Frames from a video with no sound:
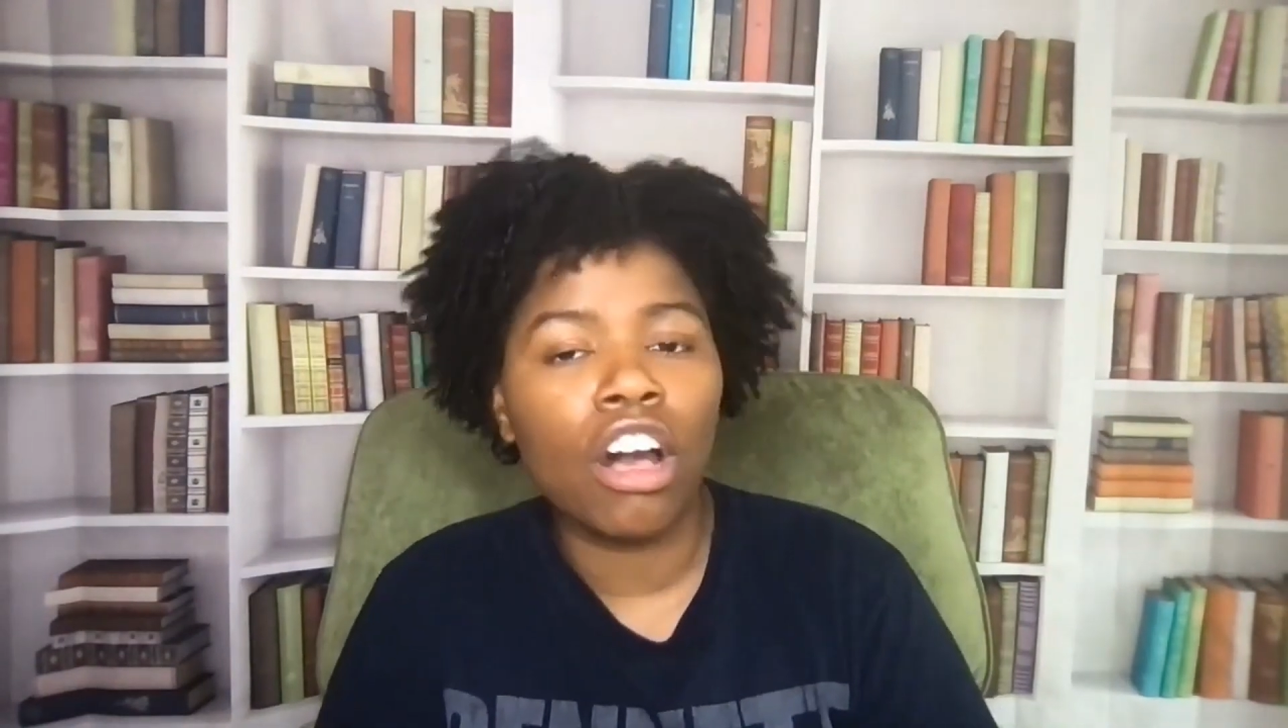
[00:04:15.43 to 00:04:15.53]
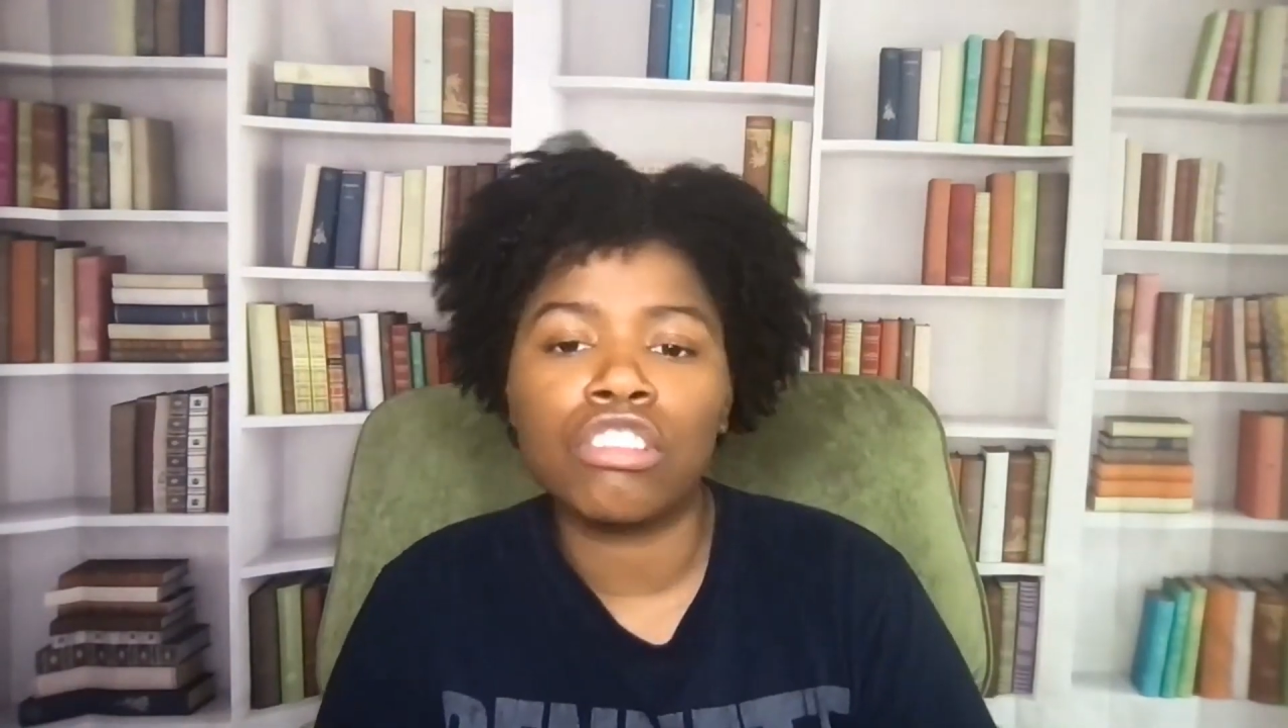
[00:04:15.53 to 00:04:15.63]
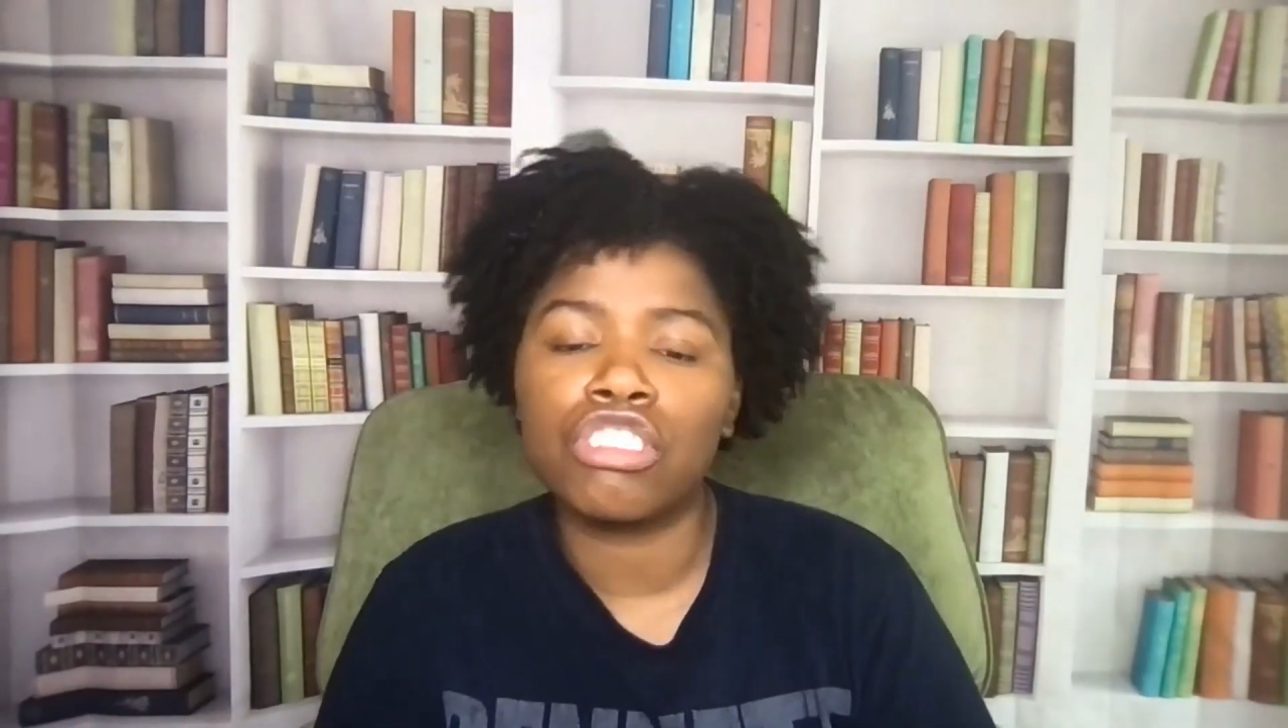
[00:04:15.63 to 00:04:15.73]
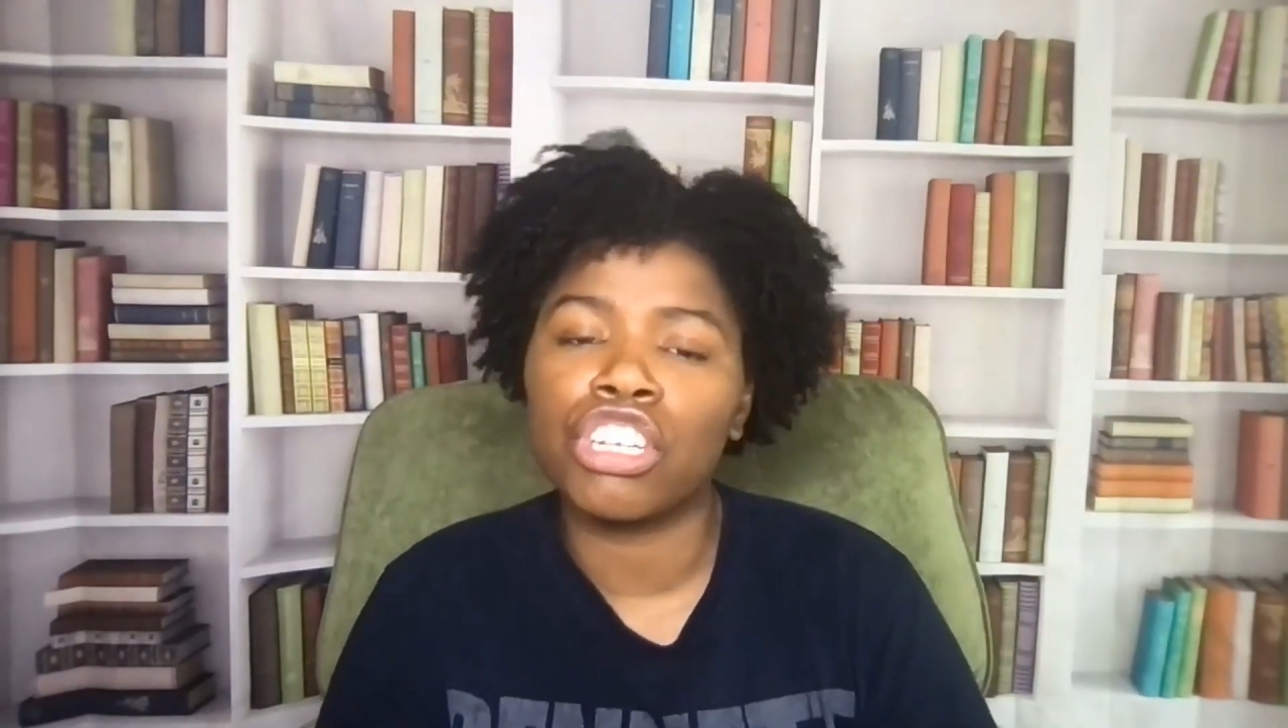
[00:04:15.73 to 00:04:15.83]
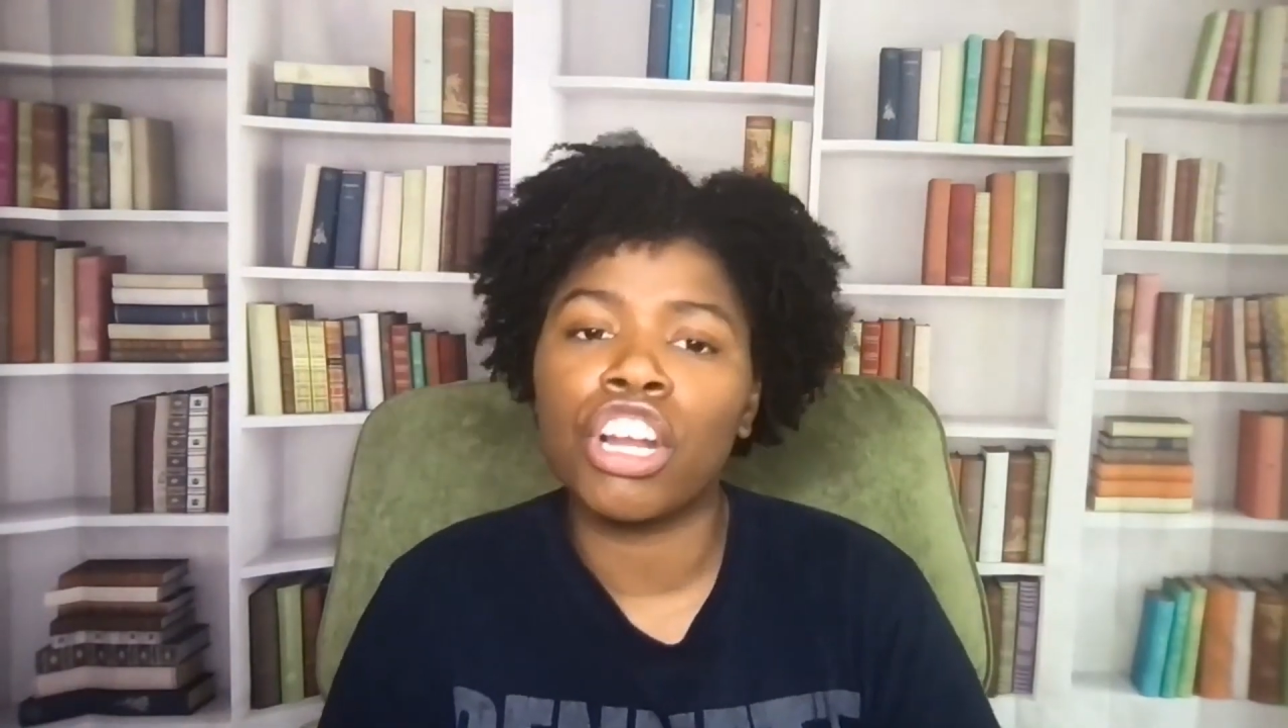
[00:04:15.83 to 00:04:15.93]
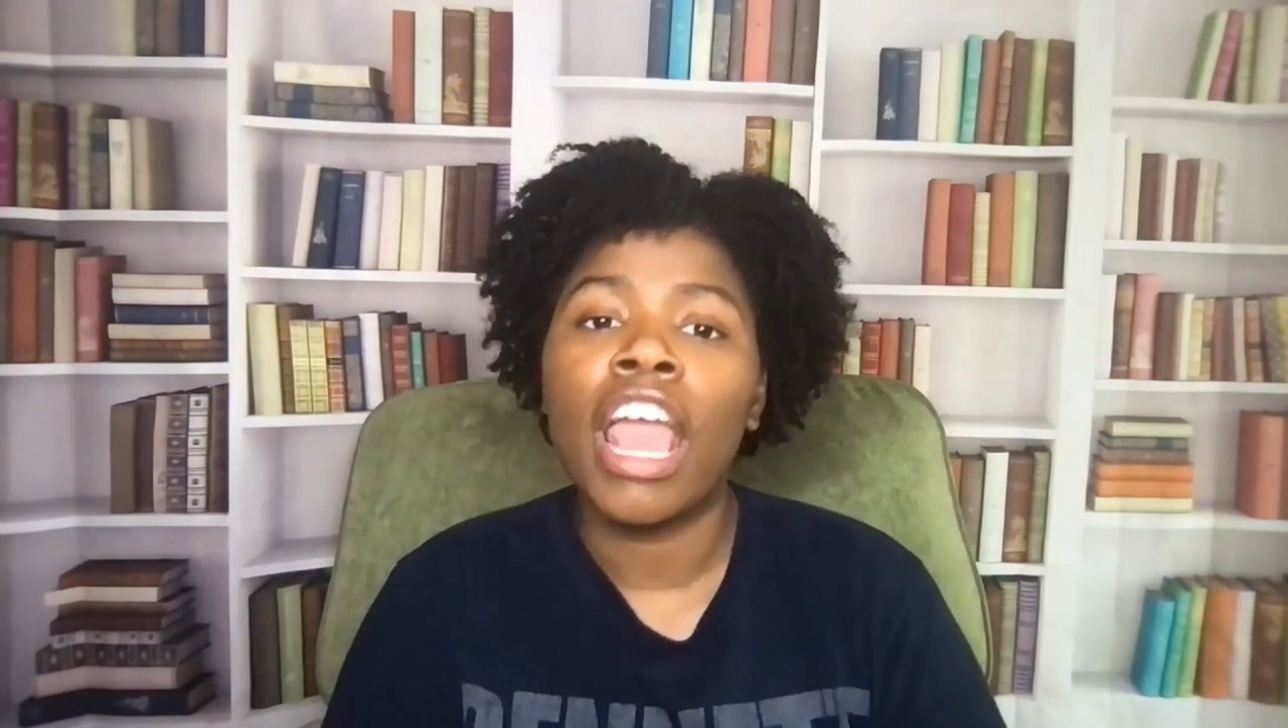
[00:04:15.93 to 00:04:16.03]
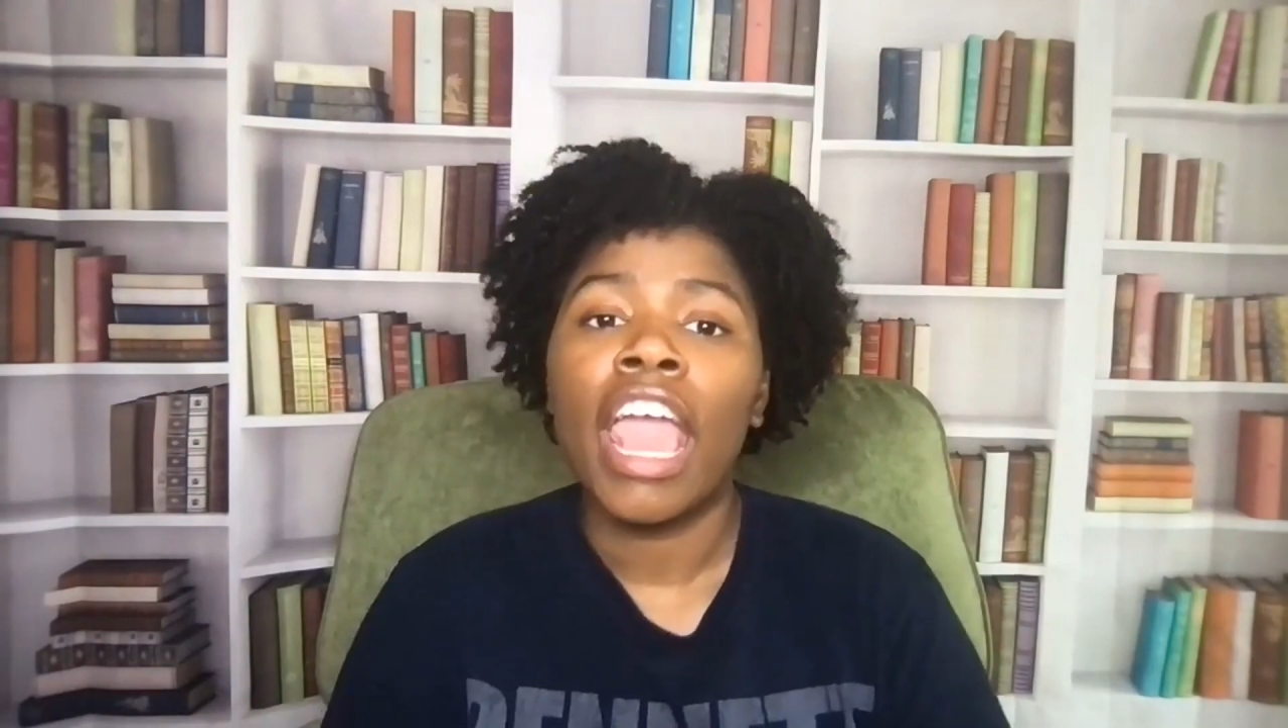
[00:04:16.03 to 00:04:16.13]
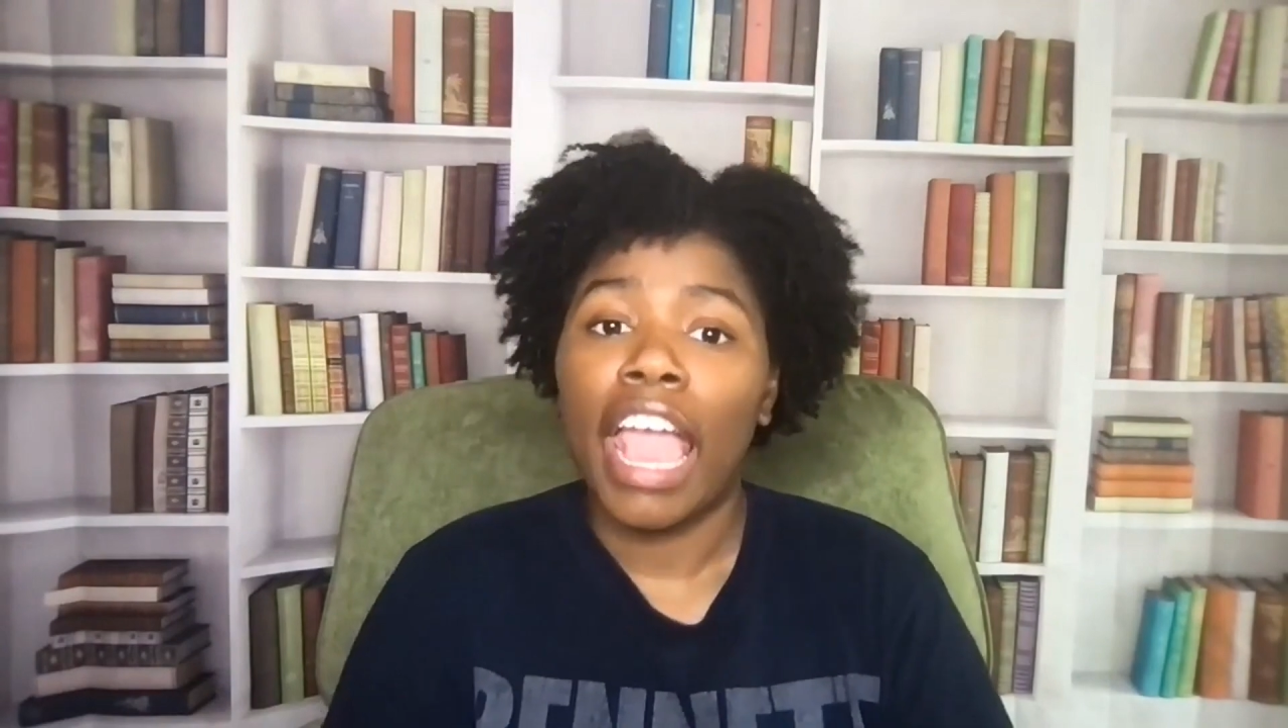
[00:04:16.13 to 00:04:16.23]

culture